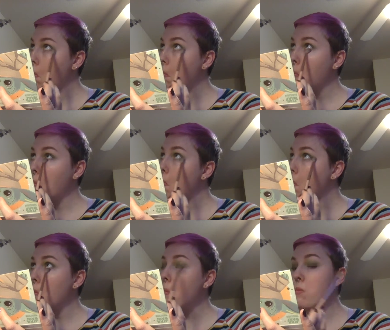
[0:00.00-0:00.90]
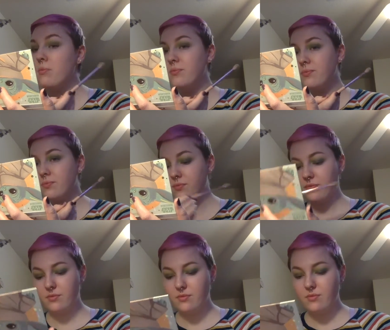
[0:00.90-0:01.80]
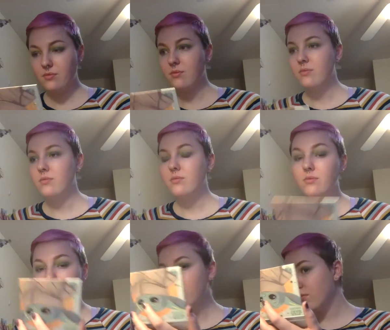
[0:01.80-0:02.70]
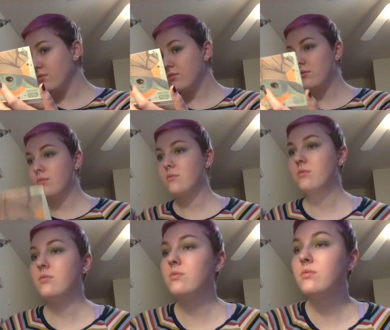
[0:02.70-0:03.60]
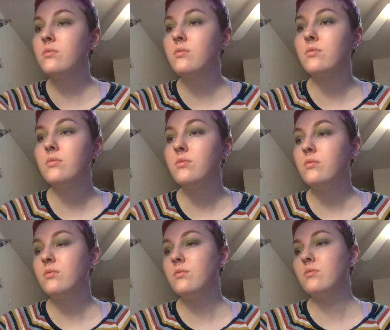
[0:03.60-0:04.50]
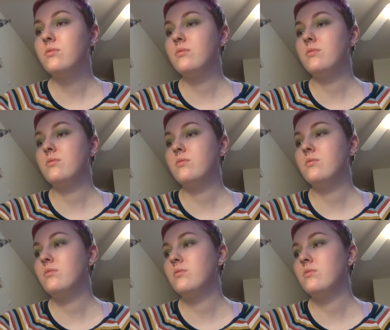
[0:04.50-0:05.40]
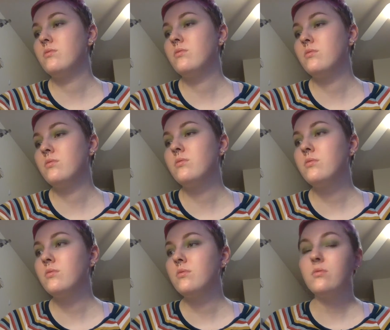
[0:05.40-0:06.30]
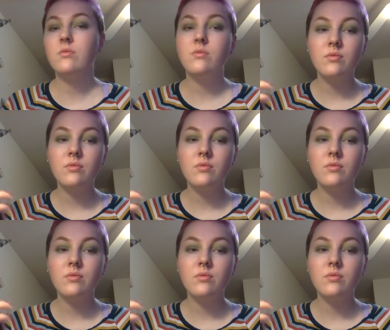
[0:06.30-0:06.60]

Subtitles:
[no speech]